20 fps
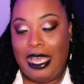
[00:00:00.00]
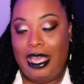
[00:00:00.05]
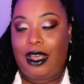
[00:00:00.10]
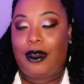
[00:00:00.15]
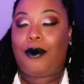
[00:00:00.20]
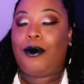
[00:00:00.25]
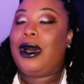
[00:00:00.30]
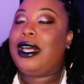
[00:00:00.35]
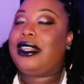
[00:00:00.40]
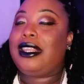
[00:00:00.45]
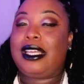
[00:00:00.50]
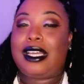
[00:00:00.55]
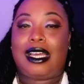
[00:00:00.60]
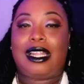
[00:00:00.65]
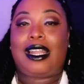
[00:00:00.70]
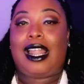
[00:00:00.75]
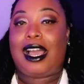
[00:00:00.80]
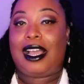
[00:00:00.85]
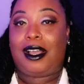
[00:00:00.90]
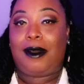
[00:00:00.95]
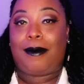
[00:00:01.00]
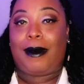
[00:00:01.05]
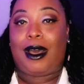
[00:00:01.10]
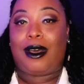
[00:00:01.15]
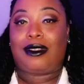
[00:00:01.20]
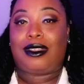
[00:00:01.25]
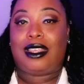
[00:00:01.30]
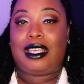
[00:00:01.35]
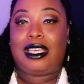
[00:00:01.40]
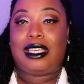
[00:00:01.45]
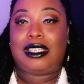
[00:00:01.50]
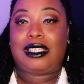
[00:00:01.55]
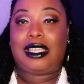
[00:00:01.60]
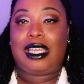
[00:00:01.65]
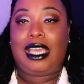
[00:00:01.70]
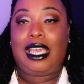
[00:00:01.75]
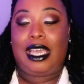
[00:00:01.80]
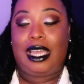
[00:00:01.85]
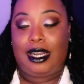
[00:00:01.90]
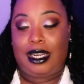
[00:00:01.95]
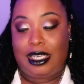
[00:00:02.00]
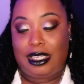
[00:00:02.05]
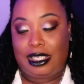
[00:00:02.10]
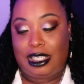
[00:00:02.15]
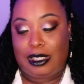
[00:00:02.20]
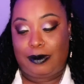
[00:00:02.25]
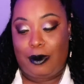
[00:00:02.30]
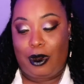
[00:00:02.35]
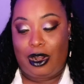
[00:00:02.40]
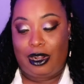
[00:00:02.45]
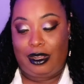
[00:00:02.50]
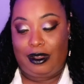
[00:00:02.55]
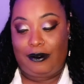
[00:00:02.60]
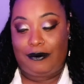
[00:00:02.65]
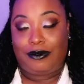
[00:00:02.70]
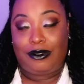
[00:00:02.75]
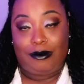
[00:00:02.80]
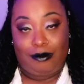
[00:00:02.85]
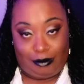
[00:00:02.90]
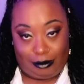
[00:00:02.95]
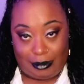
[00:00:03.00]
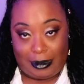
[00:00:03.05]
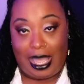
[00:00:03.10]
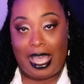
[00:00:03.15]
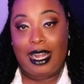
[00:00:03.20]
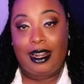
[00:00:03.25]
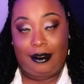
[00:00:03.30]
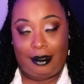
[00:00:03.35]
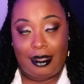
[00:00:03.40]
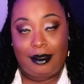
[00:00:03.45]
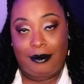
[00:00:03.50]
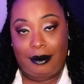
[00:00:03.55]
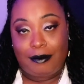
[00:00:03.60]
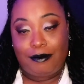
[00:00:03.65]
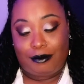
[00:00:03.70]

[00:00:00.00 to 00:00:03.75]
And one thing I like about this, and this is part of that